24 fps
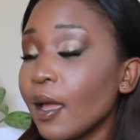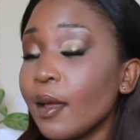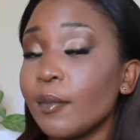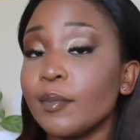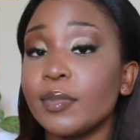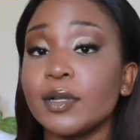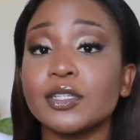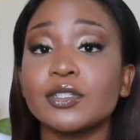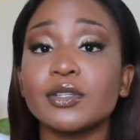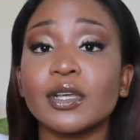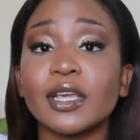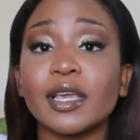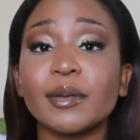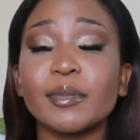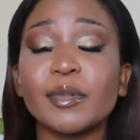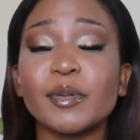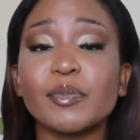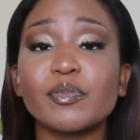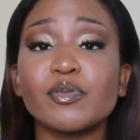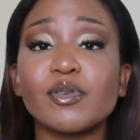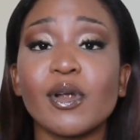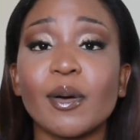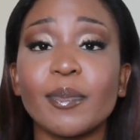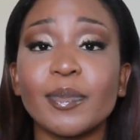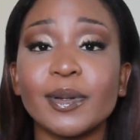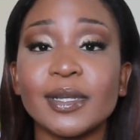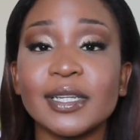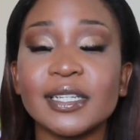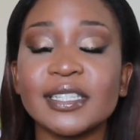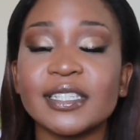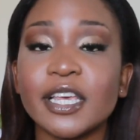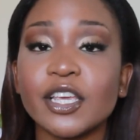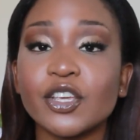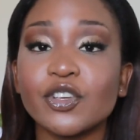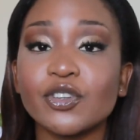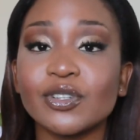Please look at me properly.
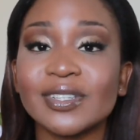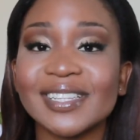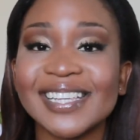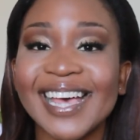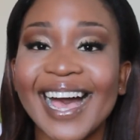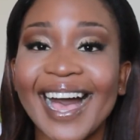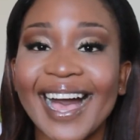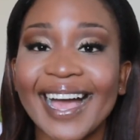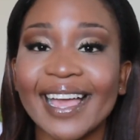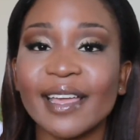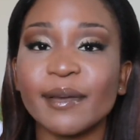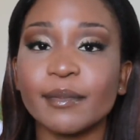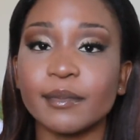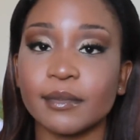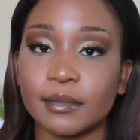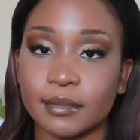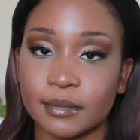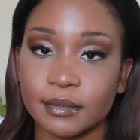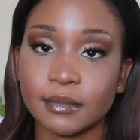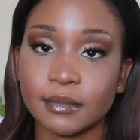Take your time.